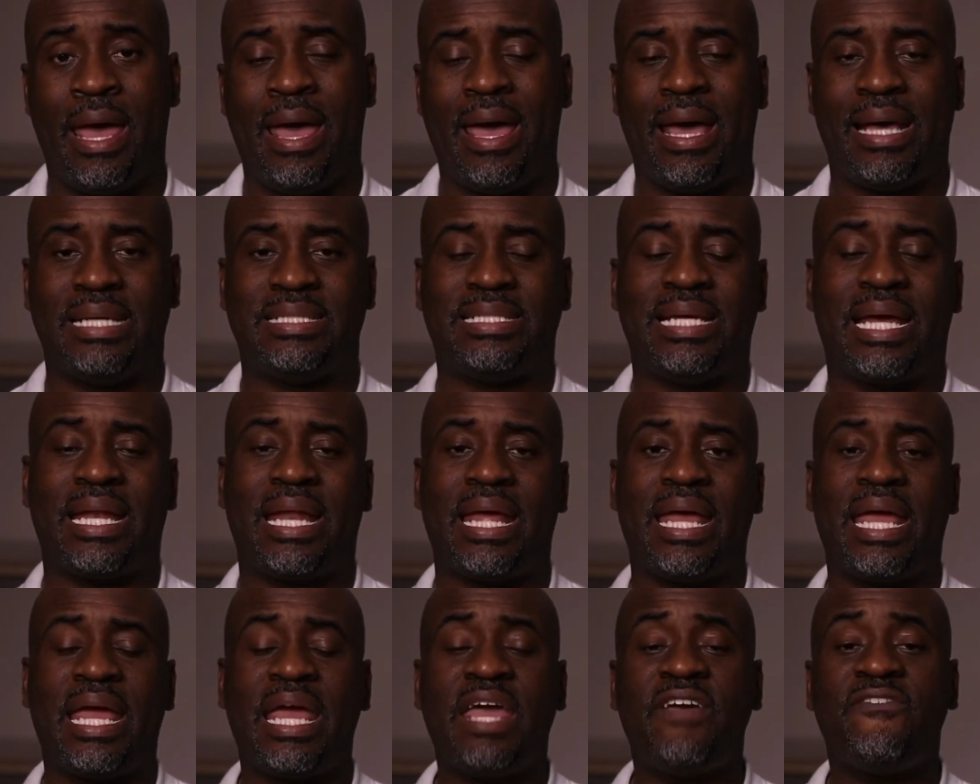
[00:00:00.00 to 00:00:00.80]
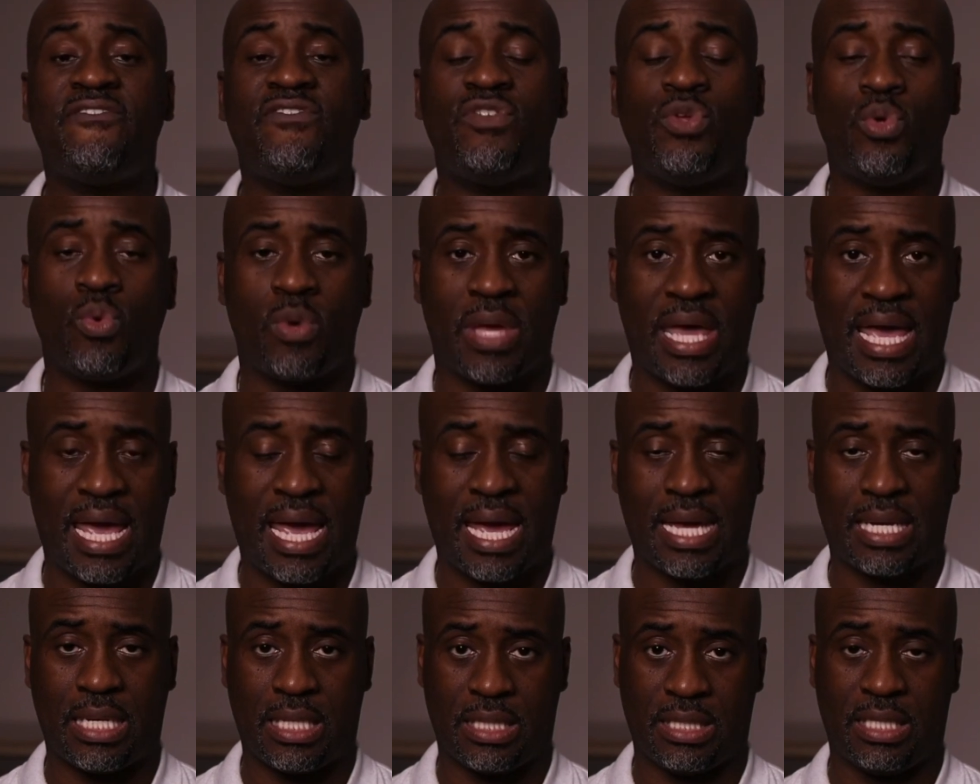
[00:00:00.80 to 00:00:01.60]
is that if you
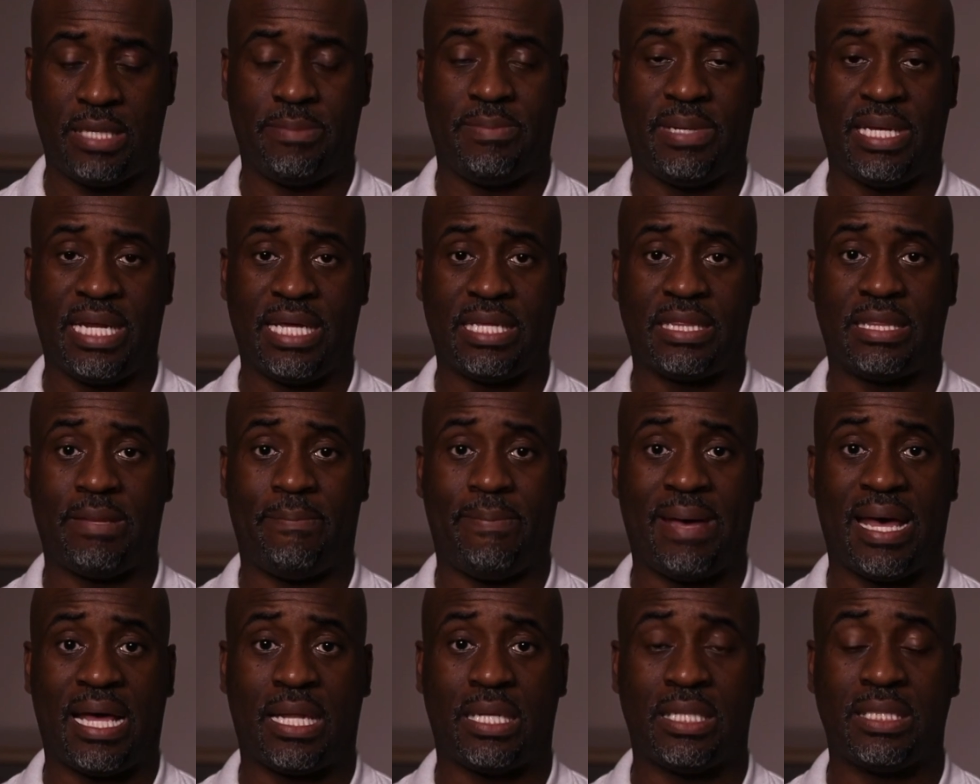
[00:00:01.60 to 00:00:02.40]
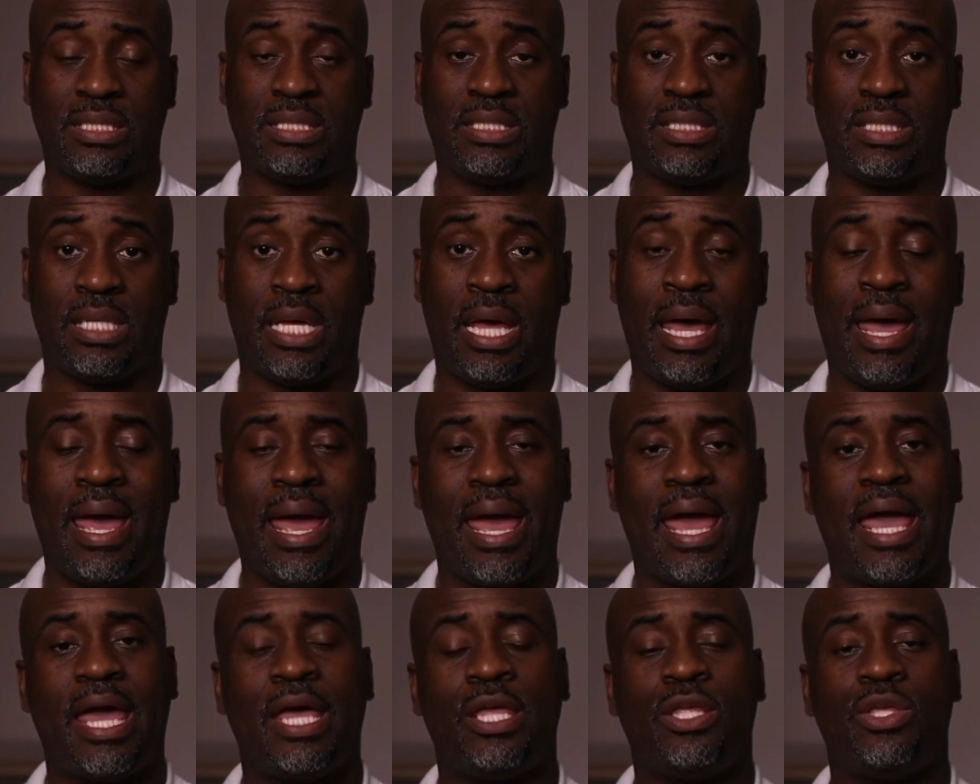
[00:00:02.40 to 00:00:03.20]
can't eliminate the balance
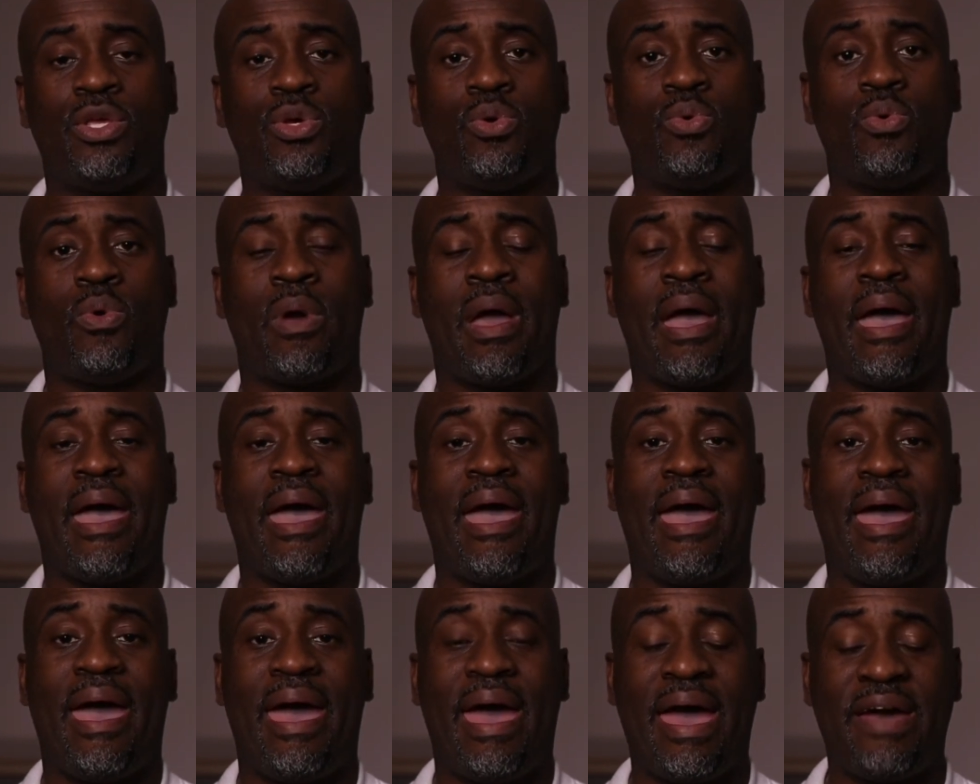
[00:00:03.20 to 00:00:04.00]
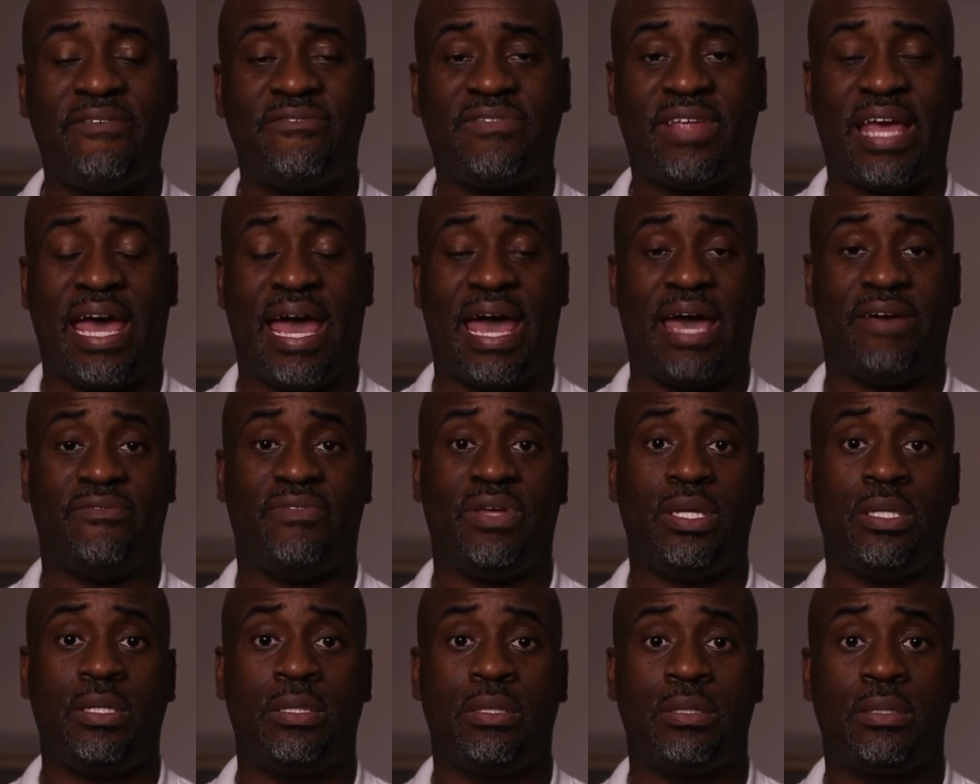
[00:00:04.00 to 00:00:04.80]
and you have to have
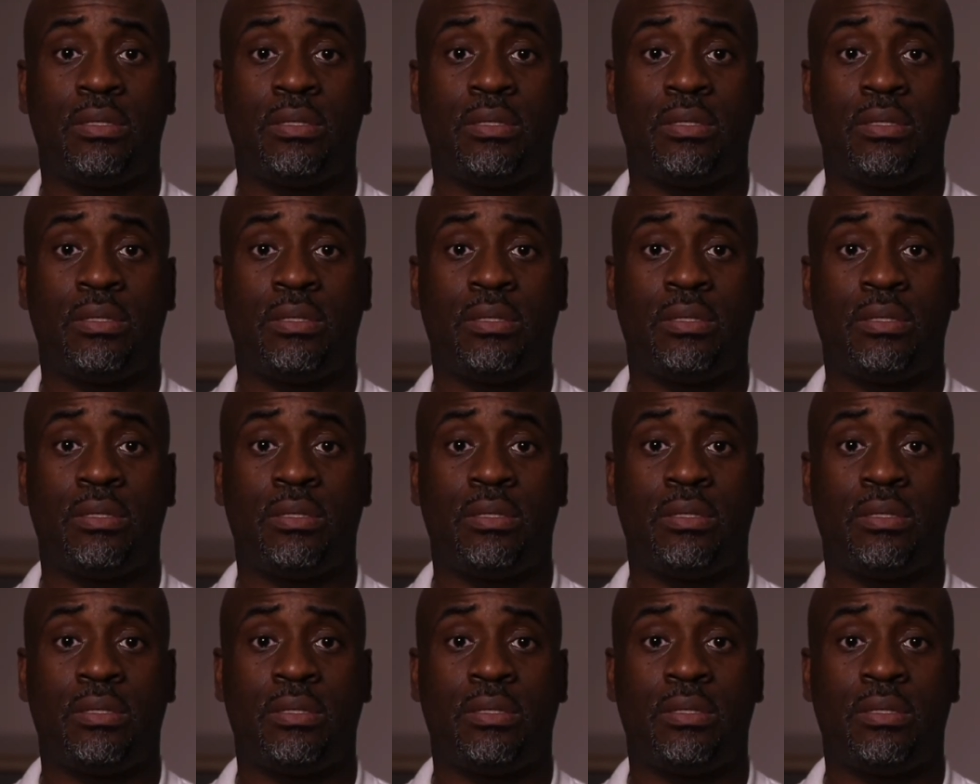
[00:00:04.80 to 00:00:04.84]
it,